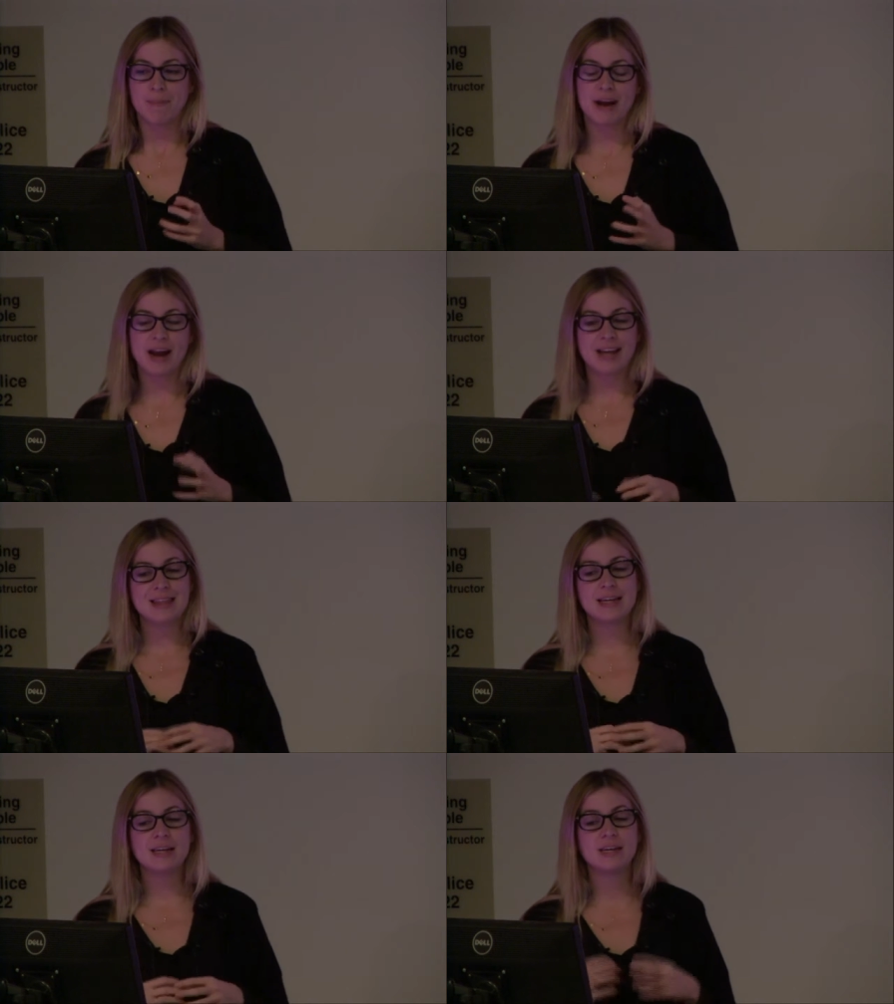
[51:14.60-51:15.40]
But I
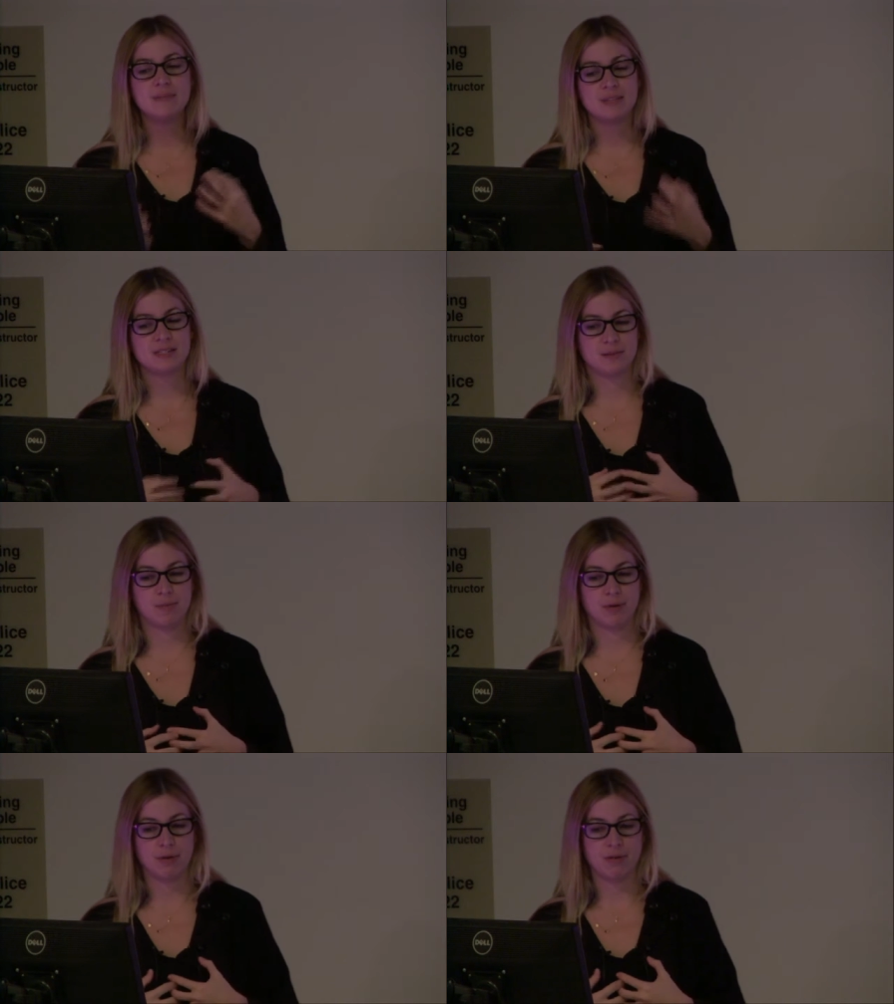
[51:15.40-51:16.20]
think it can be
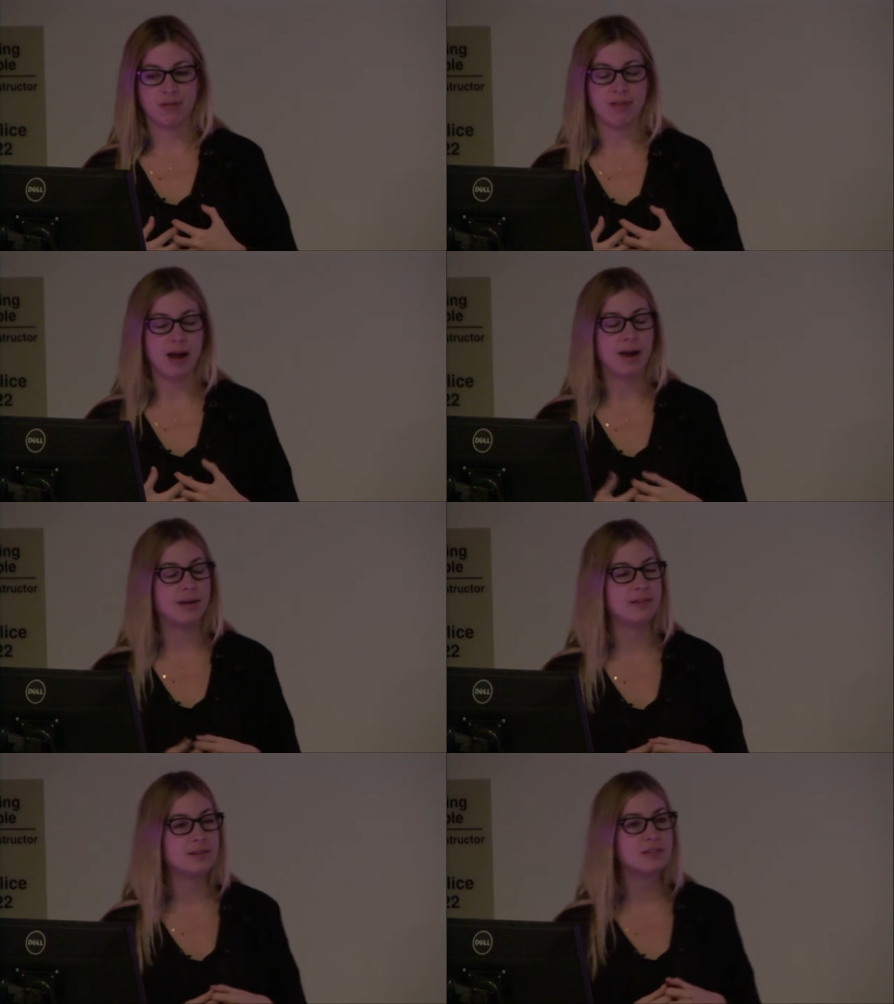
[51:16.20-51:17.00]
simpler than that. And
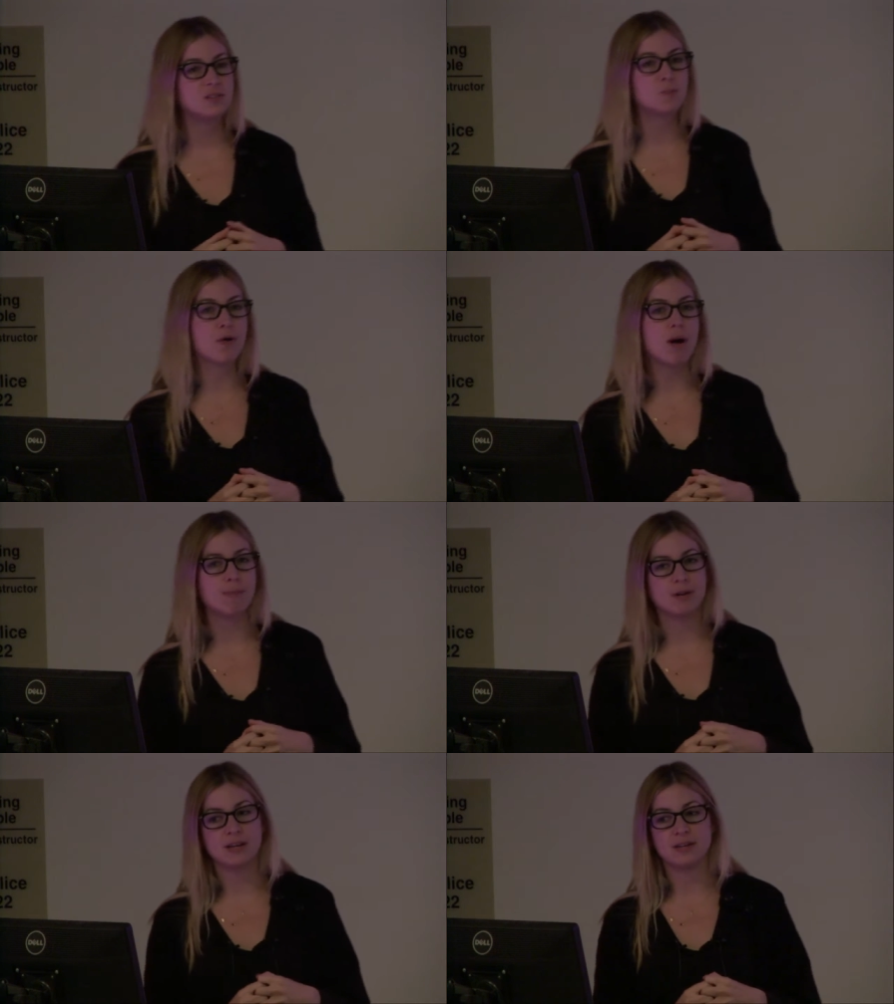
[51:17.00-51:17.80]
I think there's
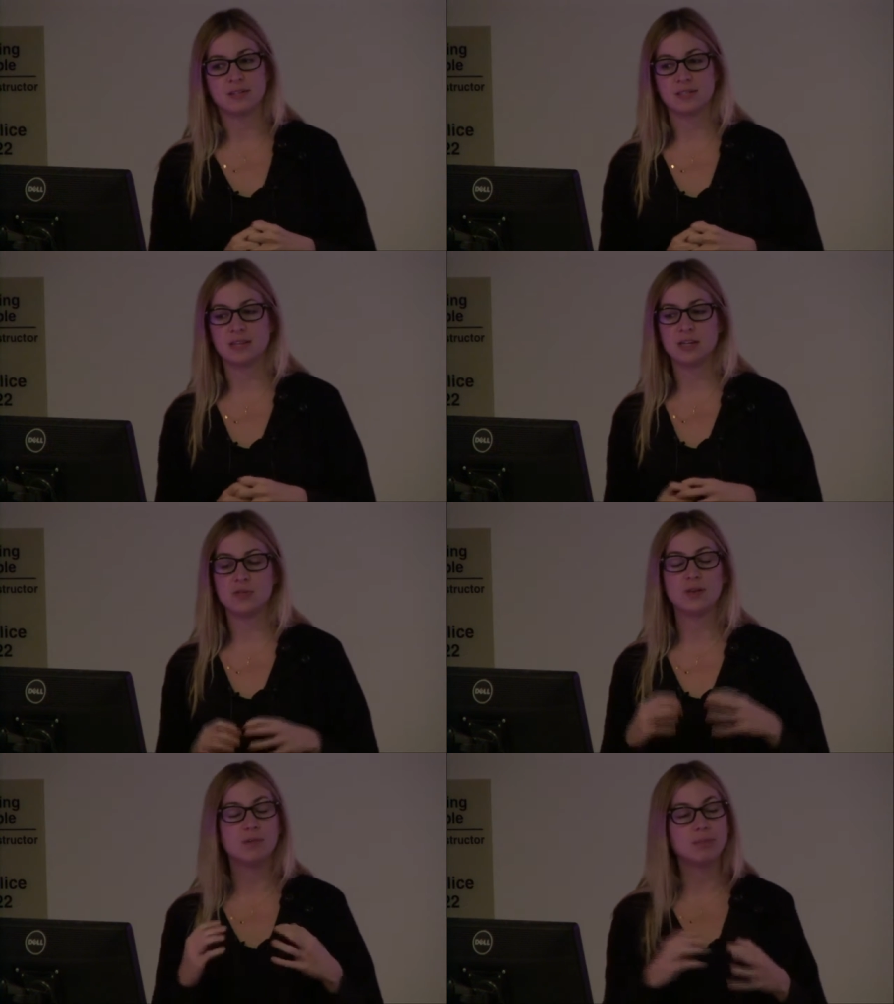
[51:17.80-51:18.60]
properties that
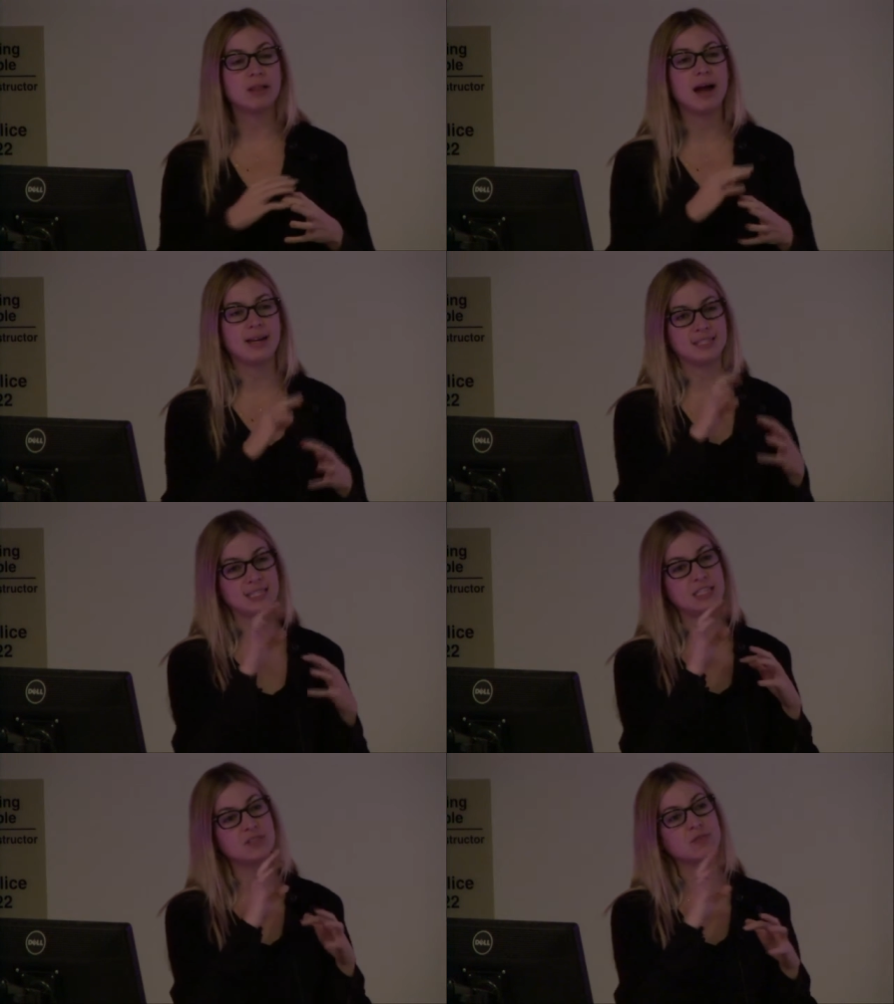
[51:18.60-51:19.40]
you can apply to
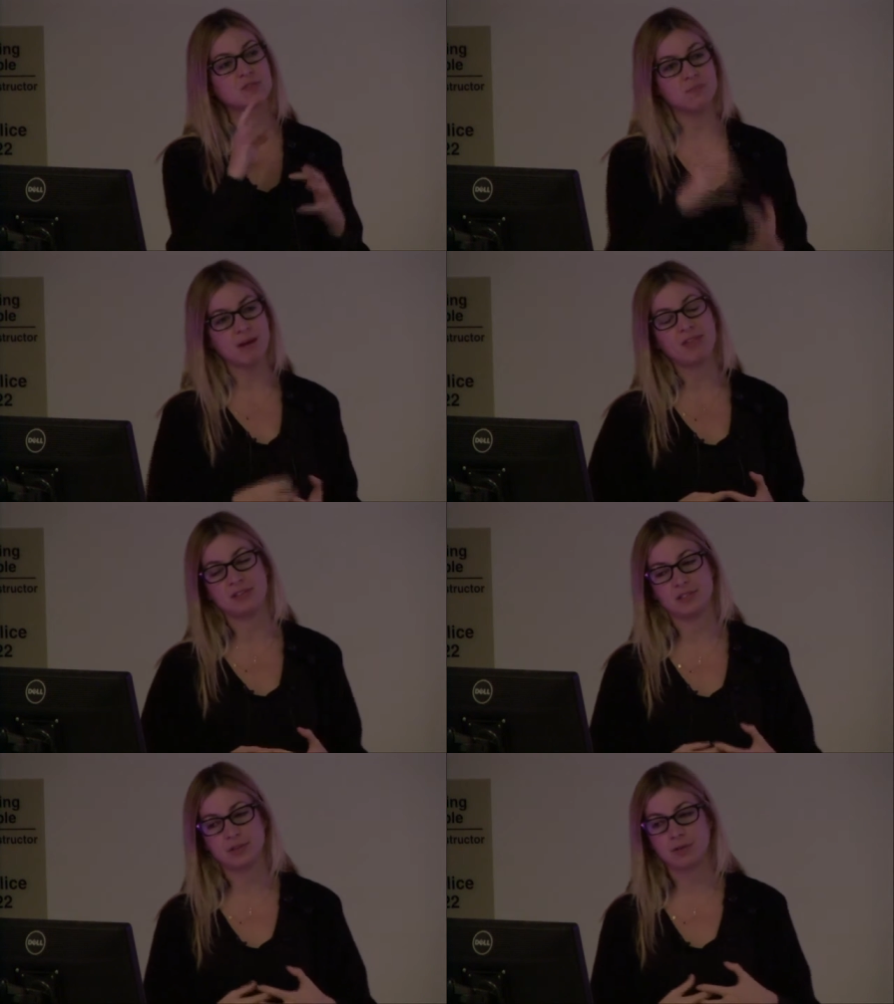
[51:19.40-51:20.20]
each of those
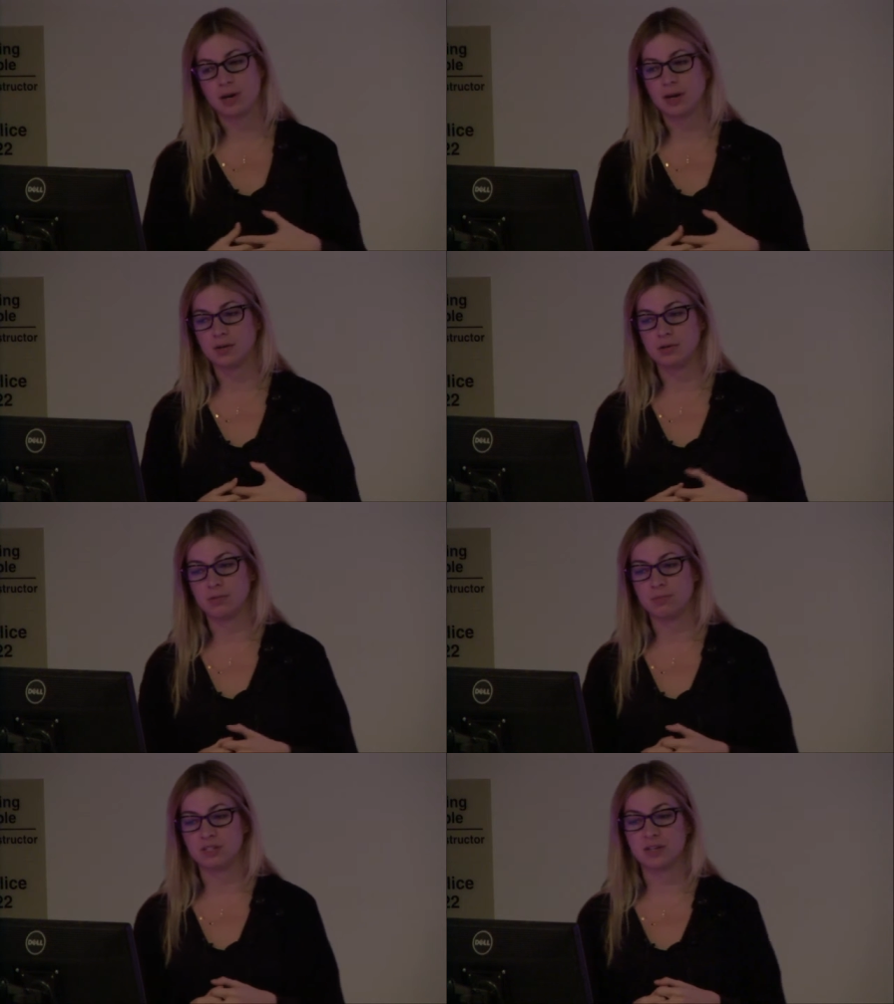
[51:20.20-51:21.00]
methods to creating
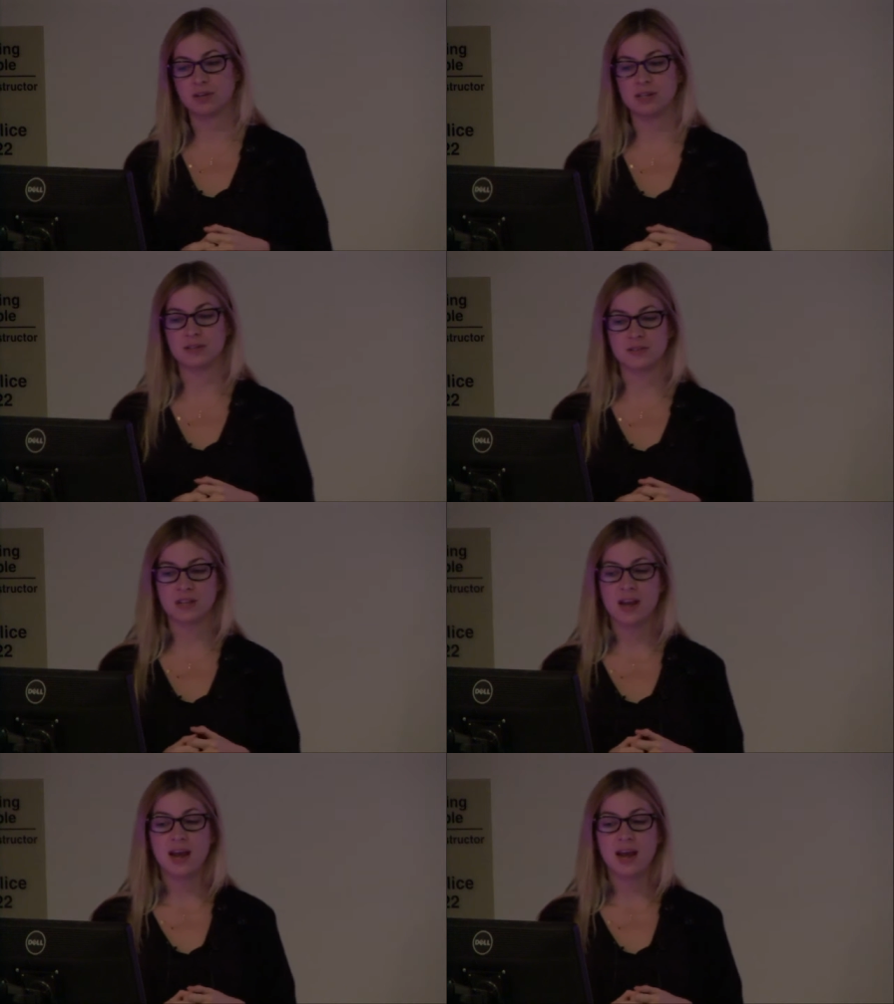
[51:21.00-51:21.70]
new materials.